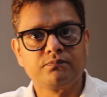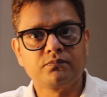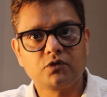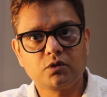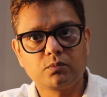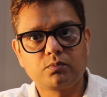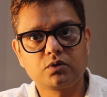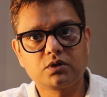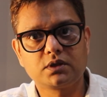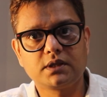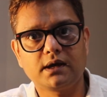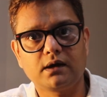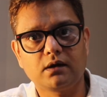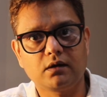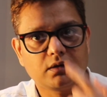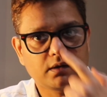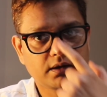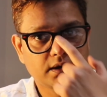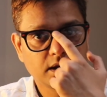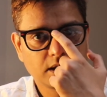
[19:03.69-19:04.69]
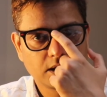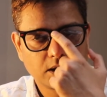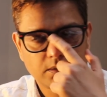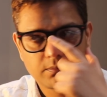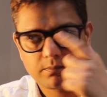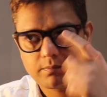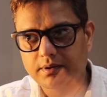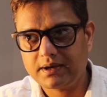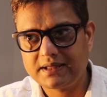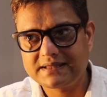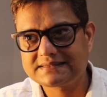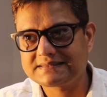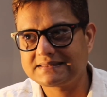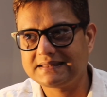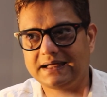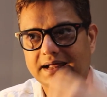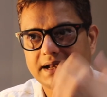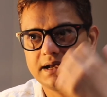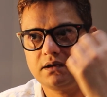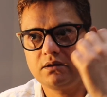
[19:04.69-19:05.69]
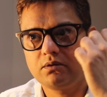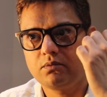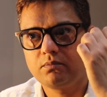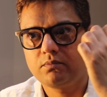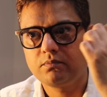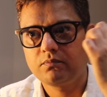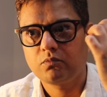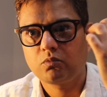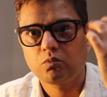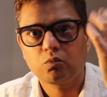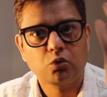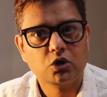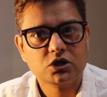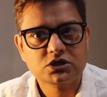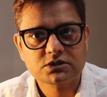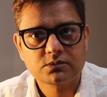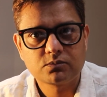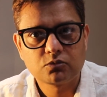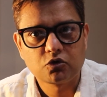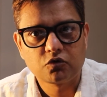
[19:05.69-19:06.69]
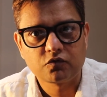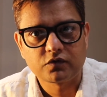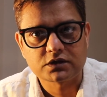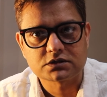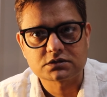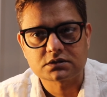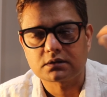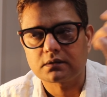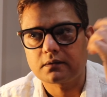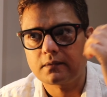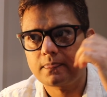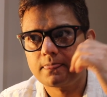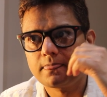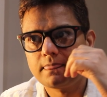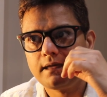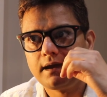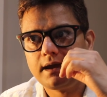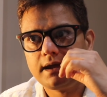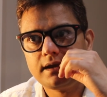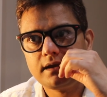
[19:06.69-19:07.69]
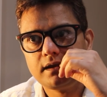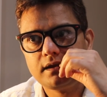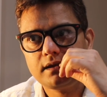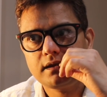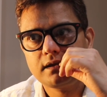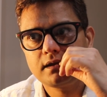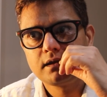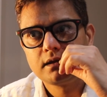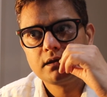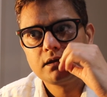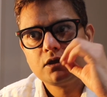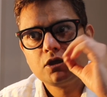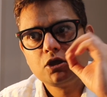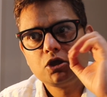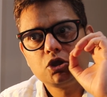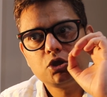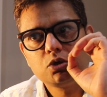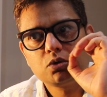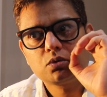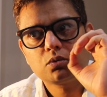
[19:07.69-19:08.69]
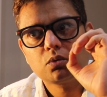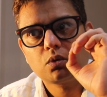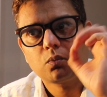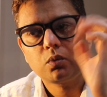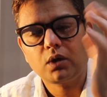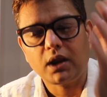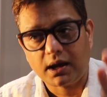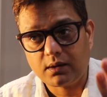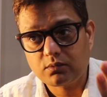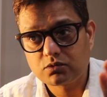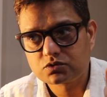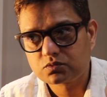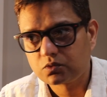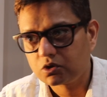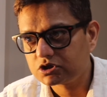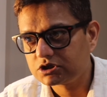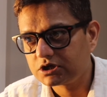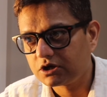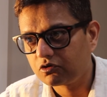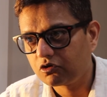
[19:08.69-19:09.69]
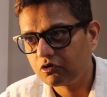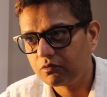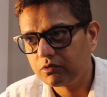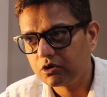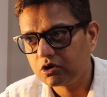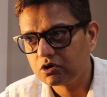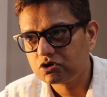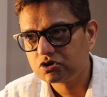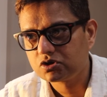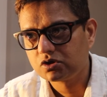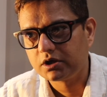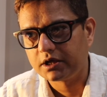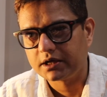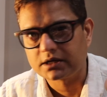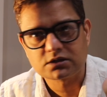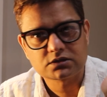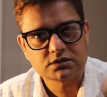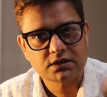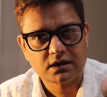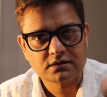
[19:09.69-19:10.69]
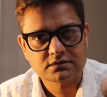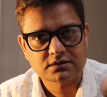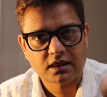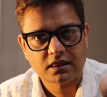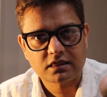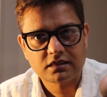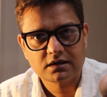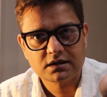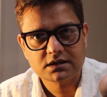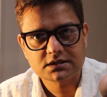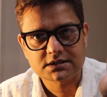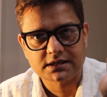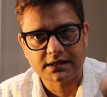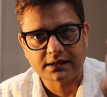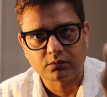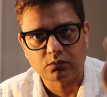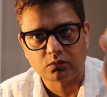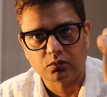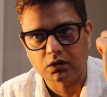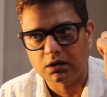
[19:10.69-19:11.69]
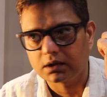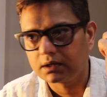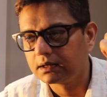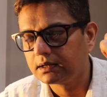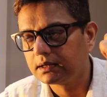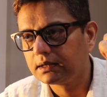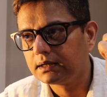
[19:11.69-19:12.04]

You put that on, place that, watch your movies on, and when I was watching Romeo and Juliet 2013 one,